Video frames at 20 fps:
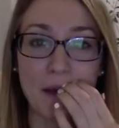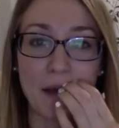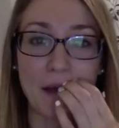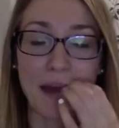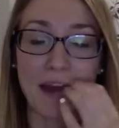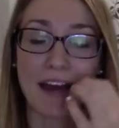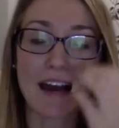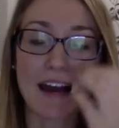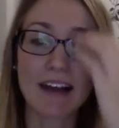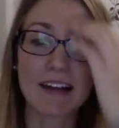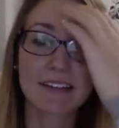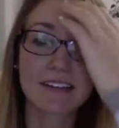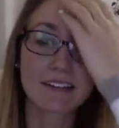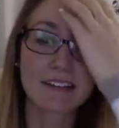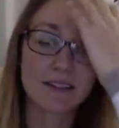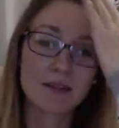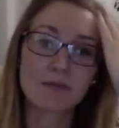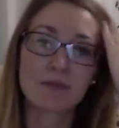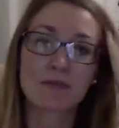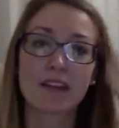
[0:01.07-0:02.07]
Hey
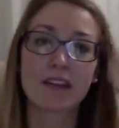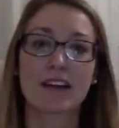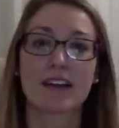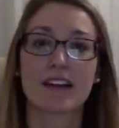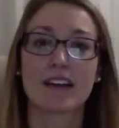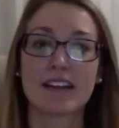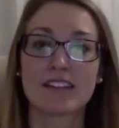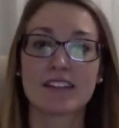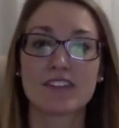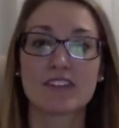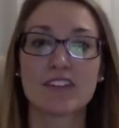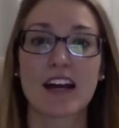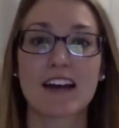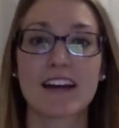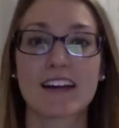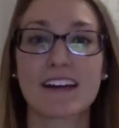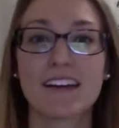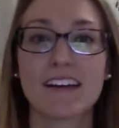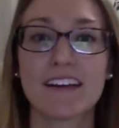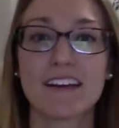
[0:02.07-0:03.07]
guys, it's
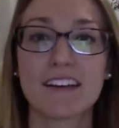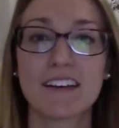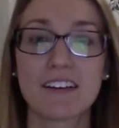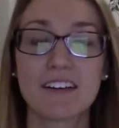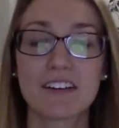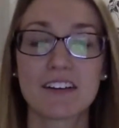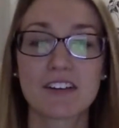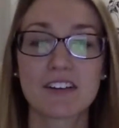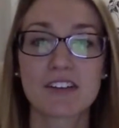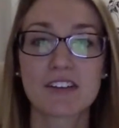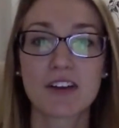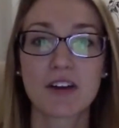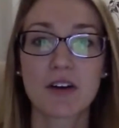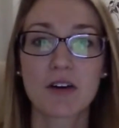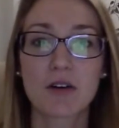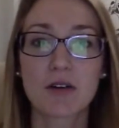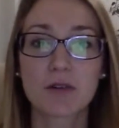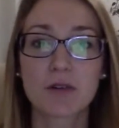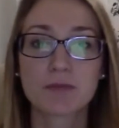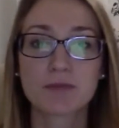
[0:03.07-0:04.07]
Jackie here.
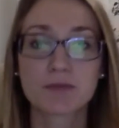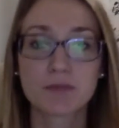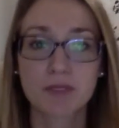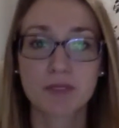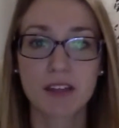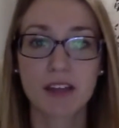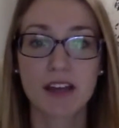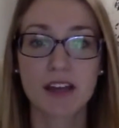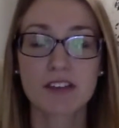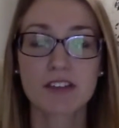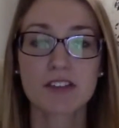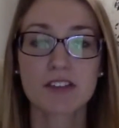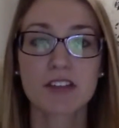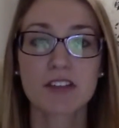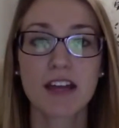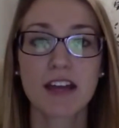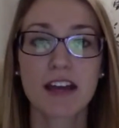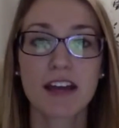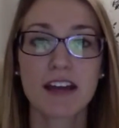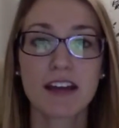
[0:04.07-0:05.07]
So,
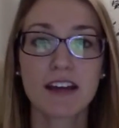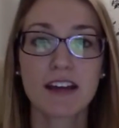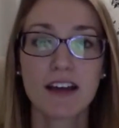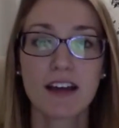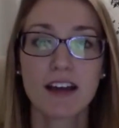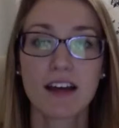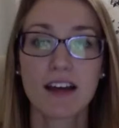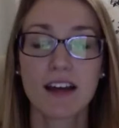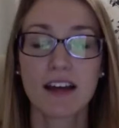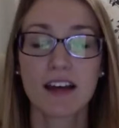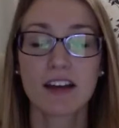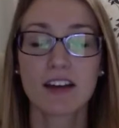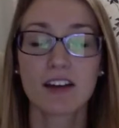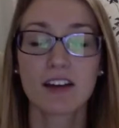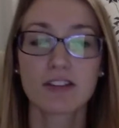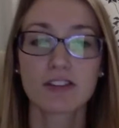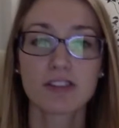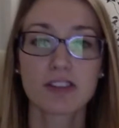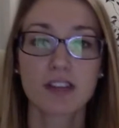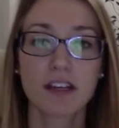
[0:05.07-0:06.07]
yesterday in
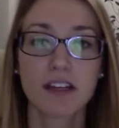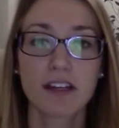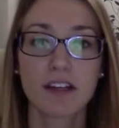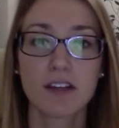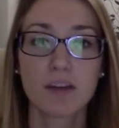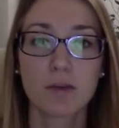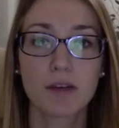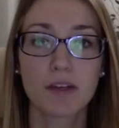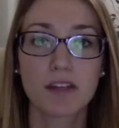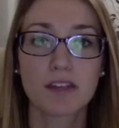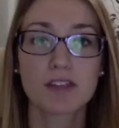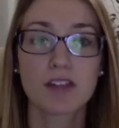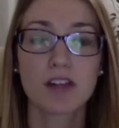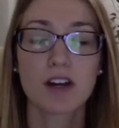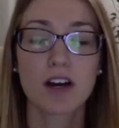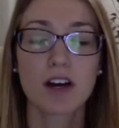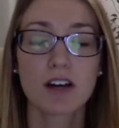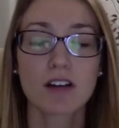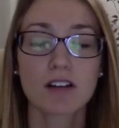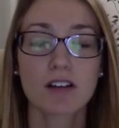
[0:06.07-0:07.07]
our training, we
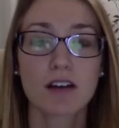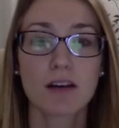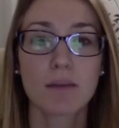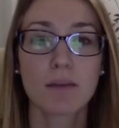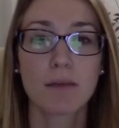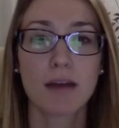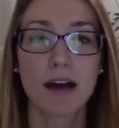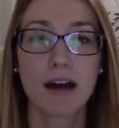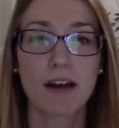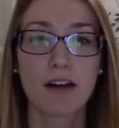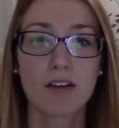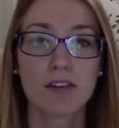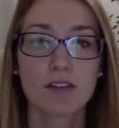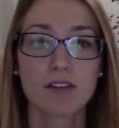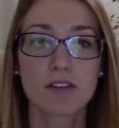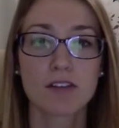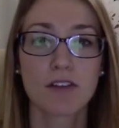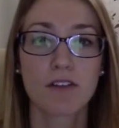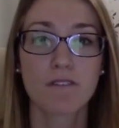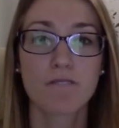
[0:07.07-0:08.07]
talked
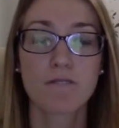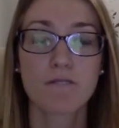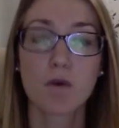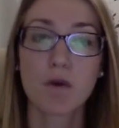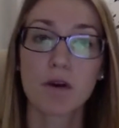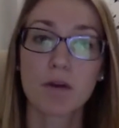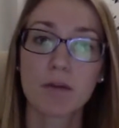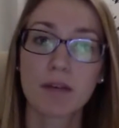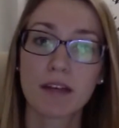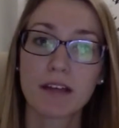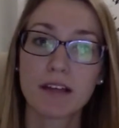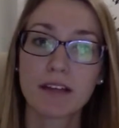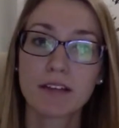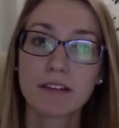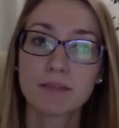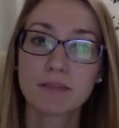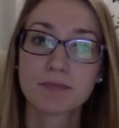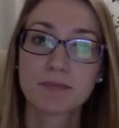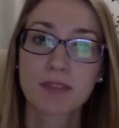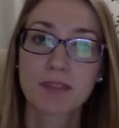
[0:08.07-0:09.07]
about
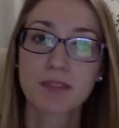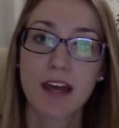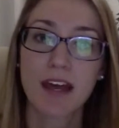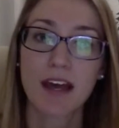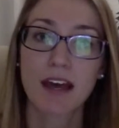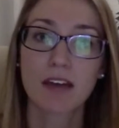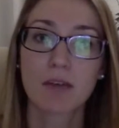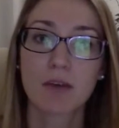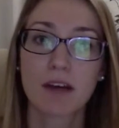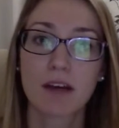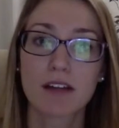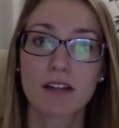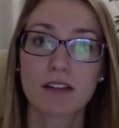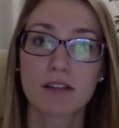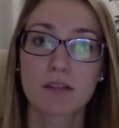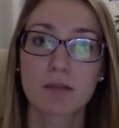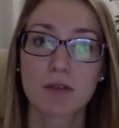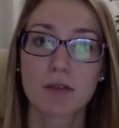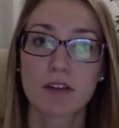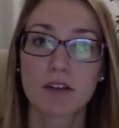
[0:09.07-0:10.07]
forming and why it's
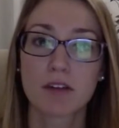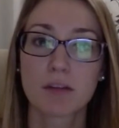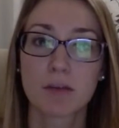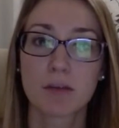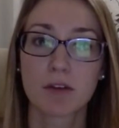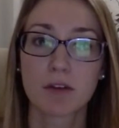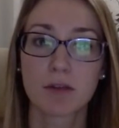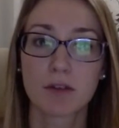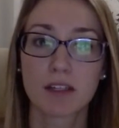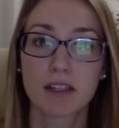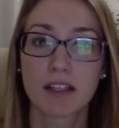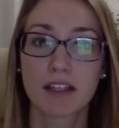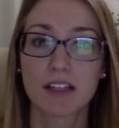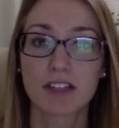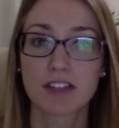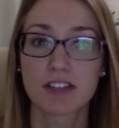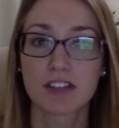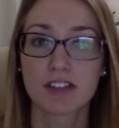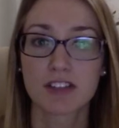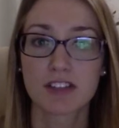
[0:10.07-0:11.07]
important to build
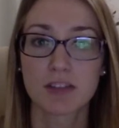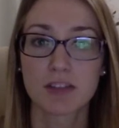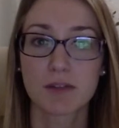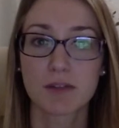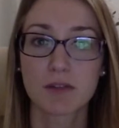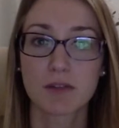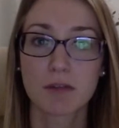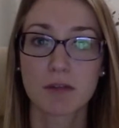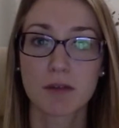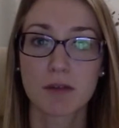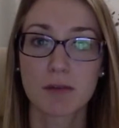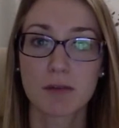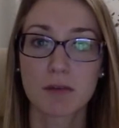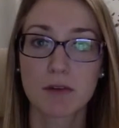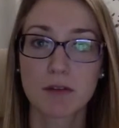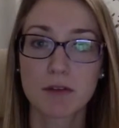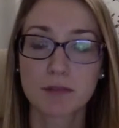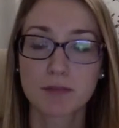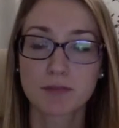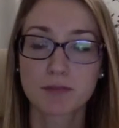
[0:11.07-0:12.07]
relationships with
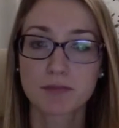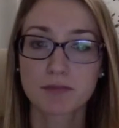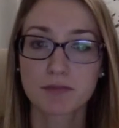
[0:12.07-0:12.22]
people